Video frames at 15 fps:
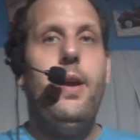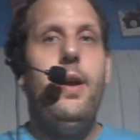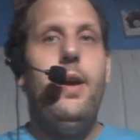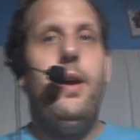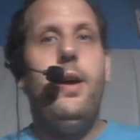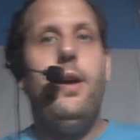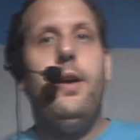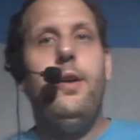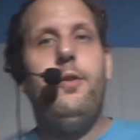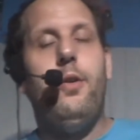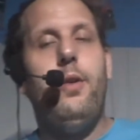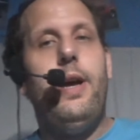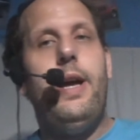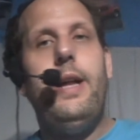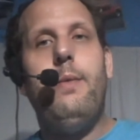So
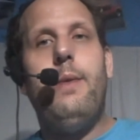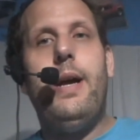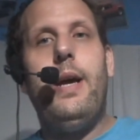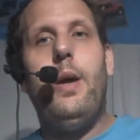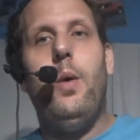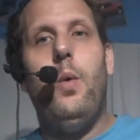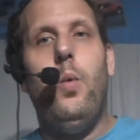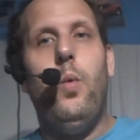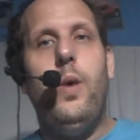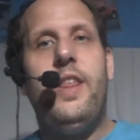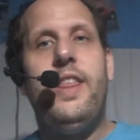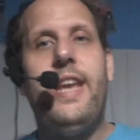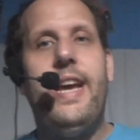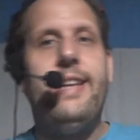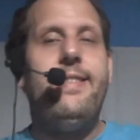anyway, with that
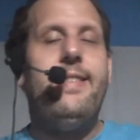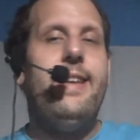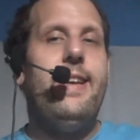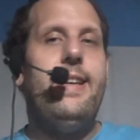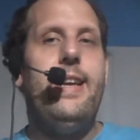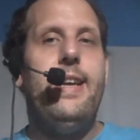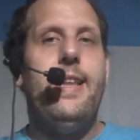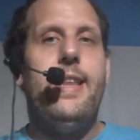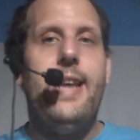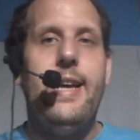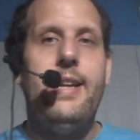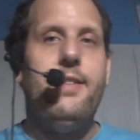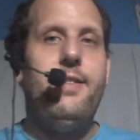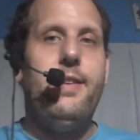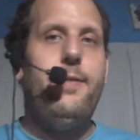said, that is
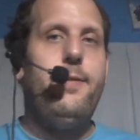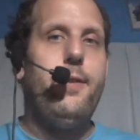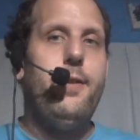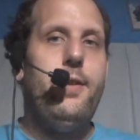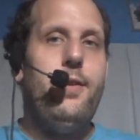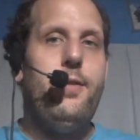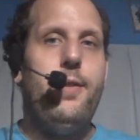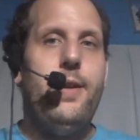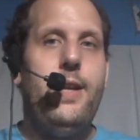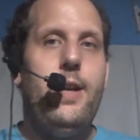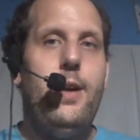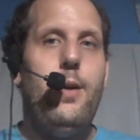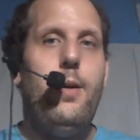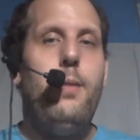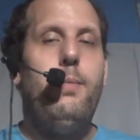it for this
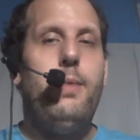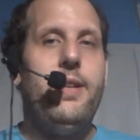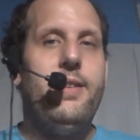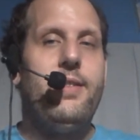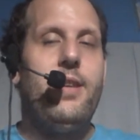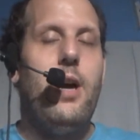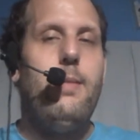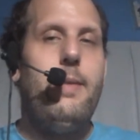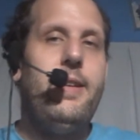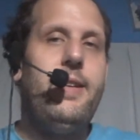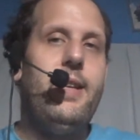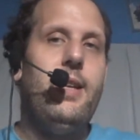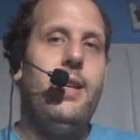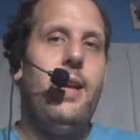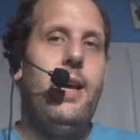video. Please comment,
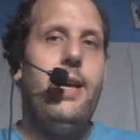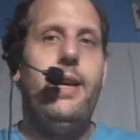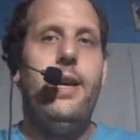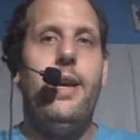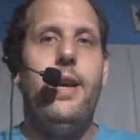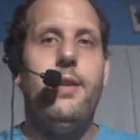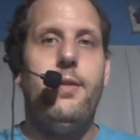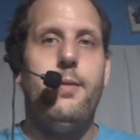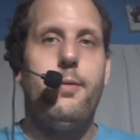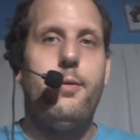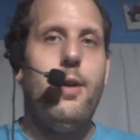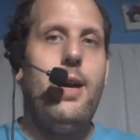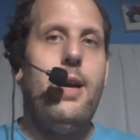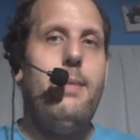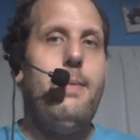like, and
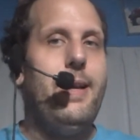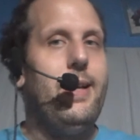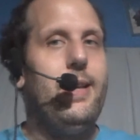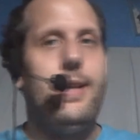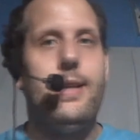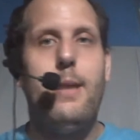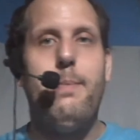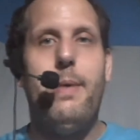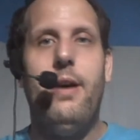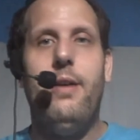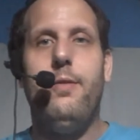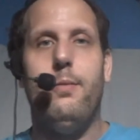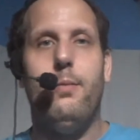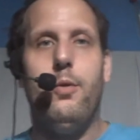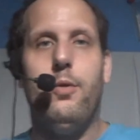subscribe, and click that bell for
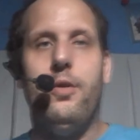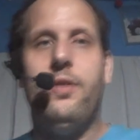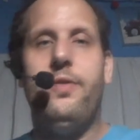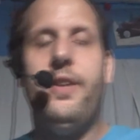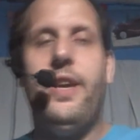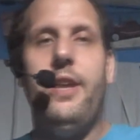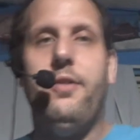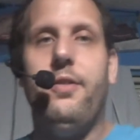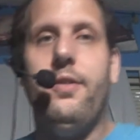more notifications.